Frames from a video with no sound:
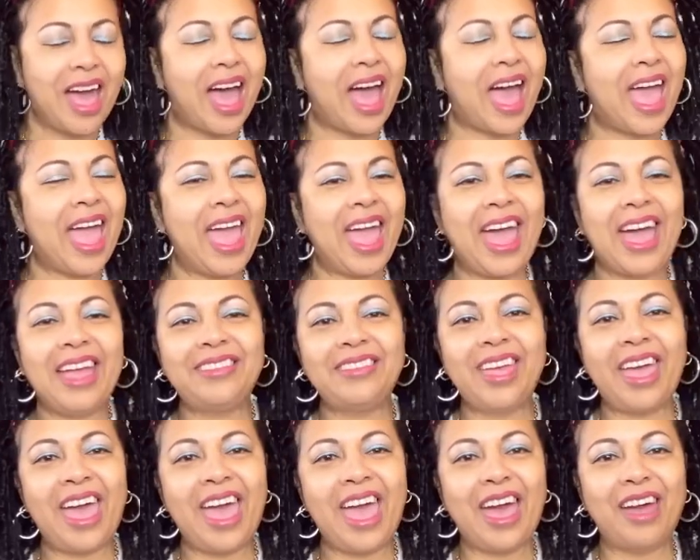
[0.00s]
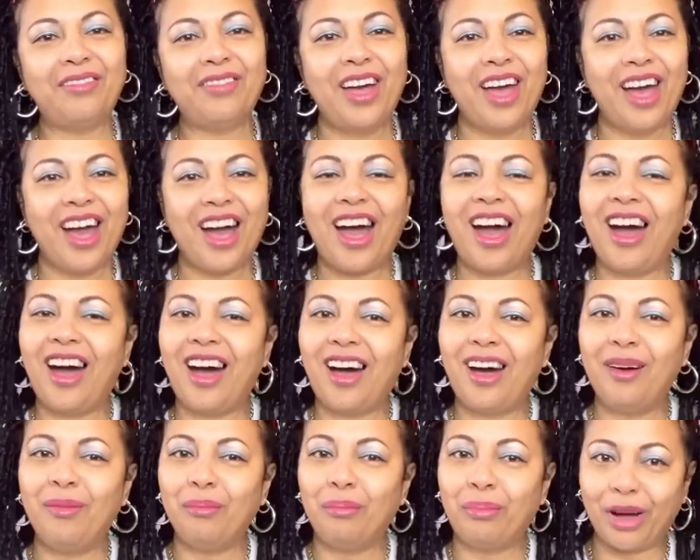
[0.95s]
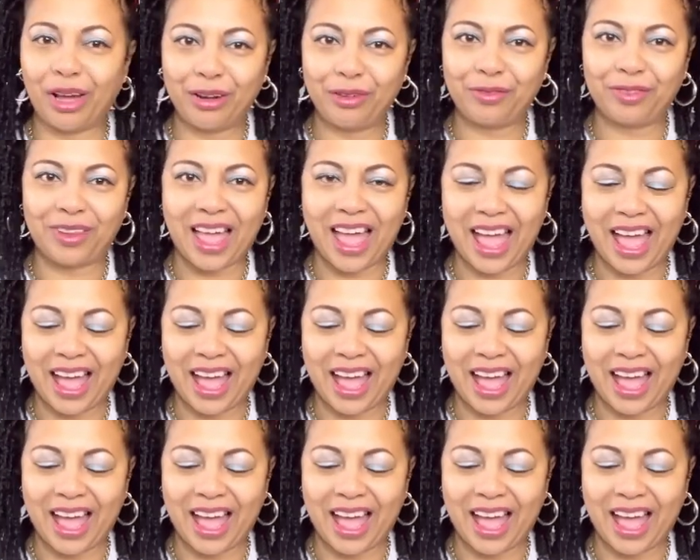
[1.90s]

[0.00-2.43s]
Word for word: I had to have a butterfly